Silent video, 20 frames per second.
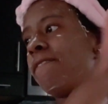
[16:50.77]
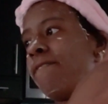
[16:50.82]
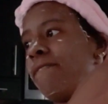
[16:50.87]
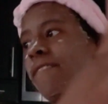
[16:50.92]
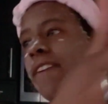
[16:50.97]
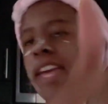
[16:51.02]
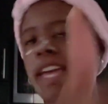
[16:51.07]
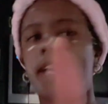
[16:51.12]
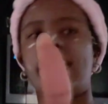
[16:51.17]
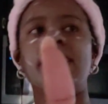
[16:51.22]

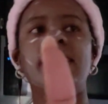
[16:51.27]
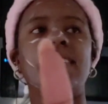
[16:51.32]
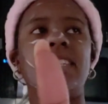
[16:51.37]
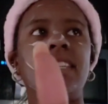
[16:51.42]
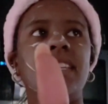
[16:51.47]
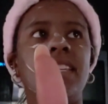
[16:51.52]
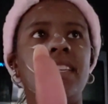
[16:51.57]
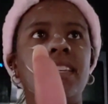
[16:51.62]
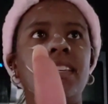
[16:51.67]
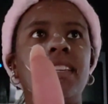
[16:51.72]
fit
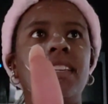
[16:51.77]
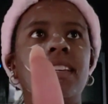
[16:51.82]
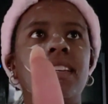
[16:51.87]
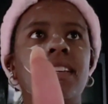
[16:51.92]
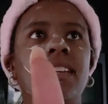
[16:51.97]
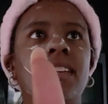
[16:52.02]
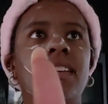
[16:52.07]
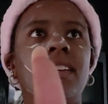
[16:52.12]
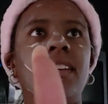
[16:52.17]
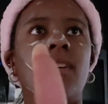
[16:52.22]

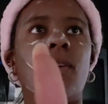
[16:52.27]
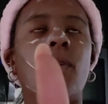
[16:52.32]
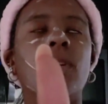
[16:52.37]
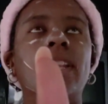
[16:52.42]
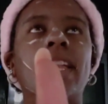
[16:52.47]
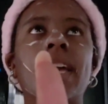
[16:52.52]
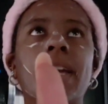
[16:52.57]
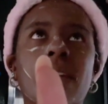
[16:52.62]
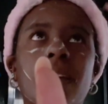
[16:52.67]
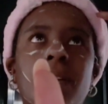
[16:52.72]
or
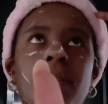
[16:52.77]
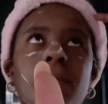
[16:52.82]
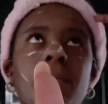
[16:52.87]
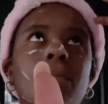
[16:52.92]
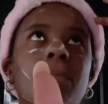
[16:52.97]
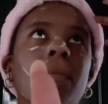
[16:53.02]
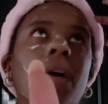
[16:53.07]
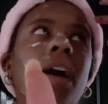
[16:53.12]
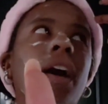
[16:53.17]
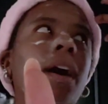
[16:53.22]
like
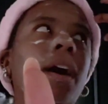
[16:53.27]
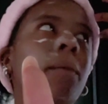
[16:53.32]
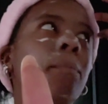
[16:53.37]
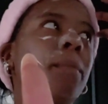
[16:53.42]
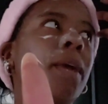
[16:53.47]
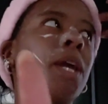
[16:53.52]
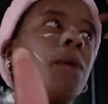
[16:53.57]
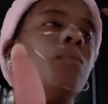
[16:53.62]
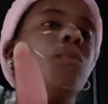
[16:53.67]
make